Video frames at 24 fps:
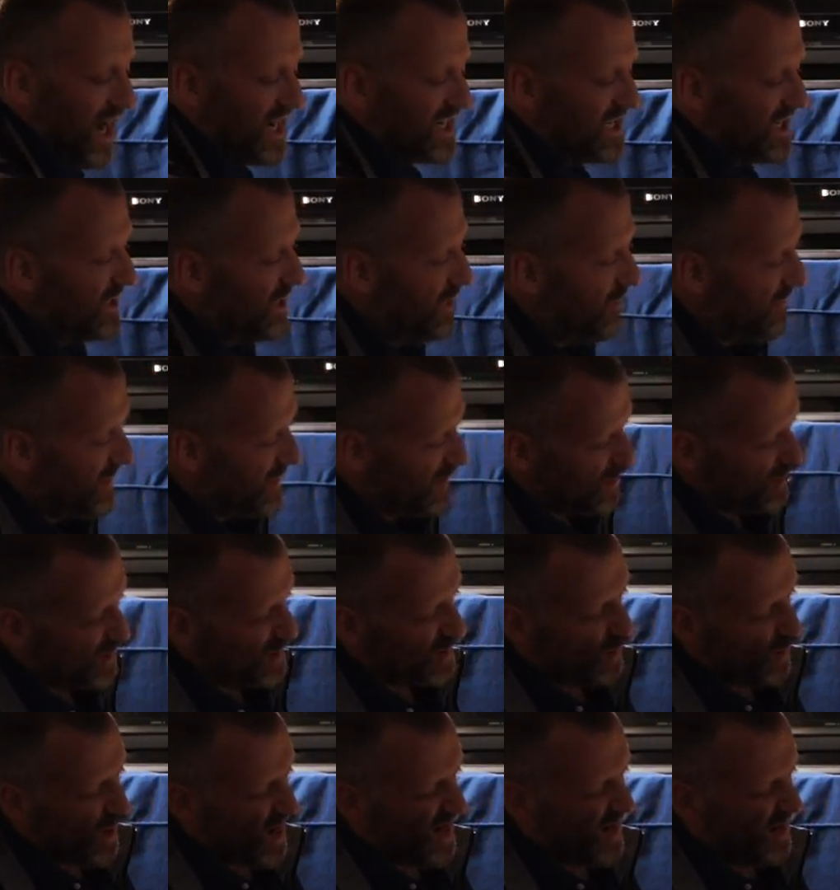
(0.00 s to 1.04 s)
I don't know if this
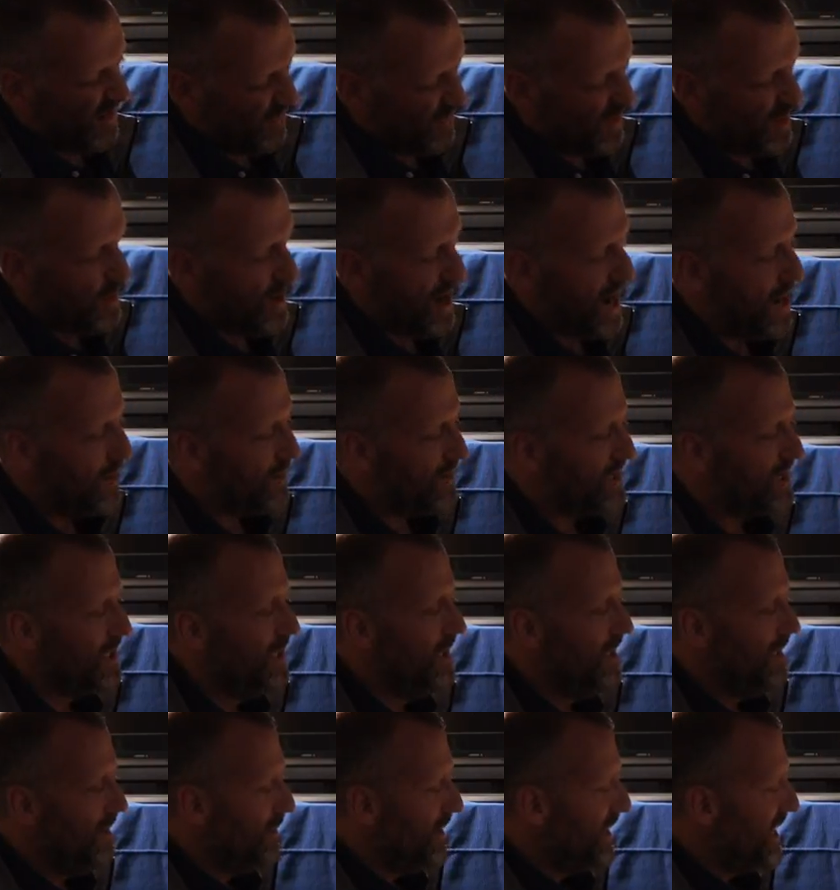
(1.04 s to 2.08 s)
was quite a few hours,
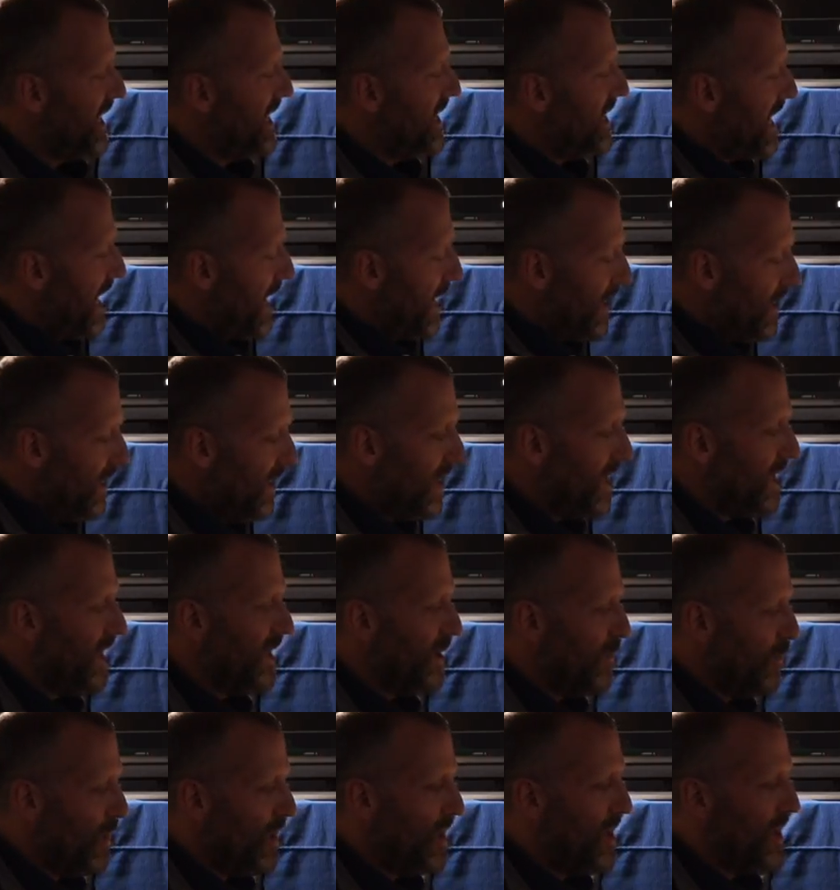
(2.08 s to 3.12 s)
but then that
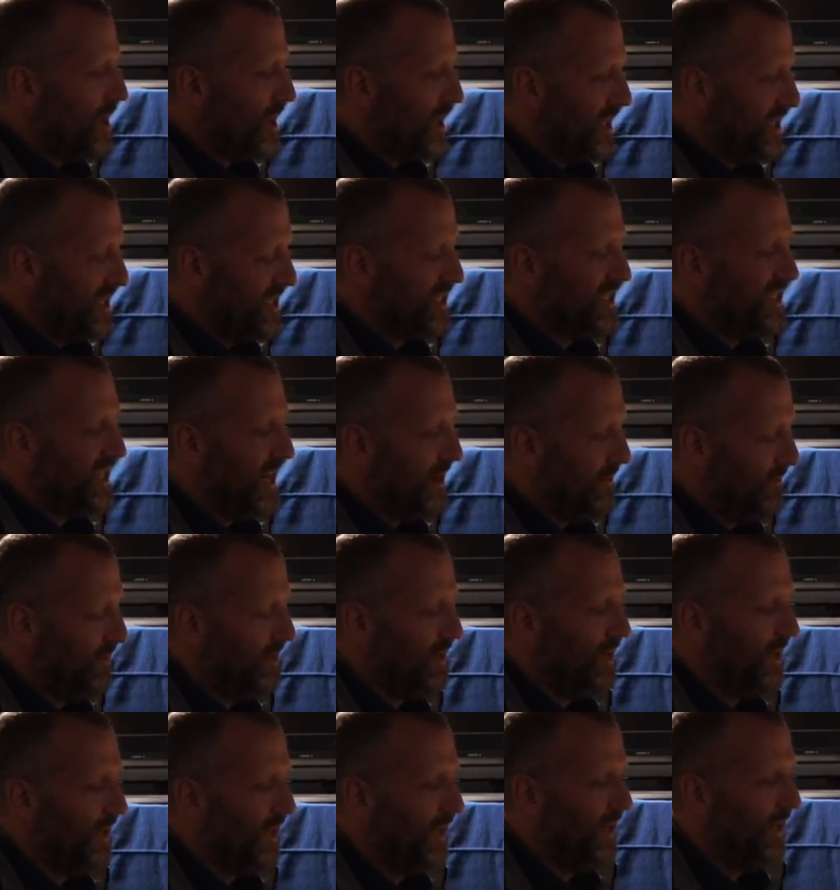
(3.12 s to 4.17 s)
line work is
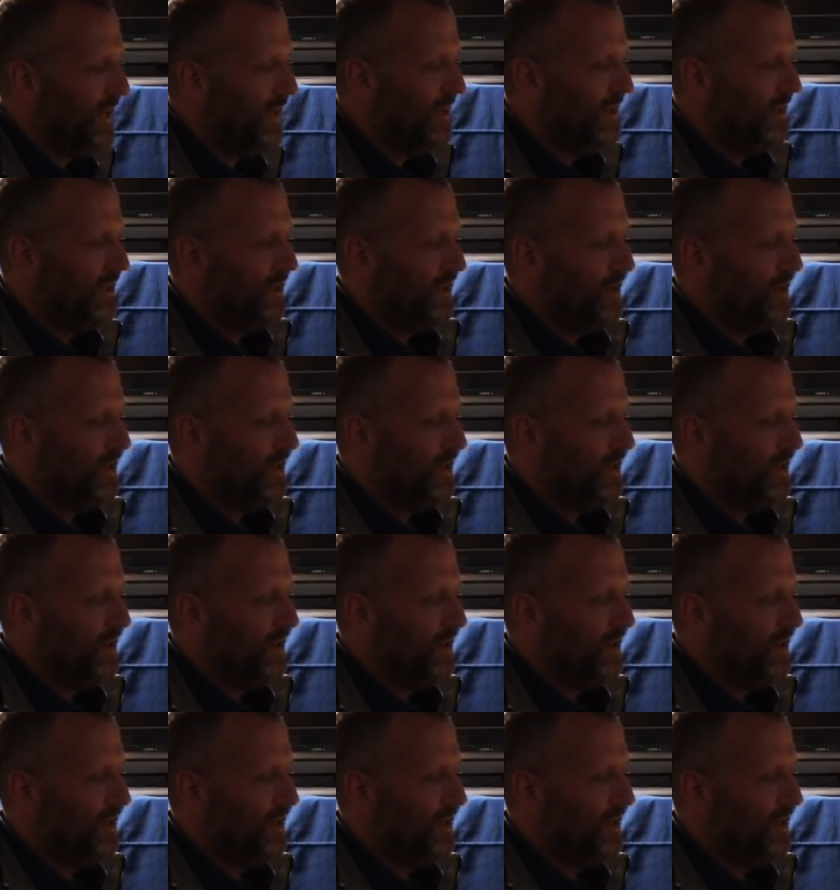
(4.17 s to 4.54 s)
definitely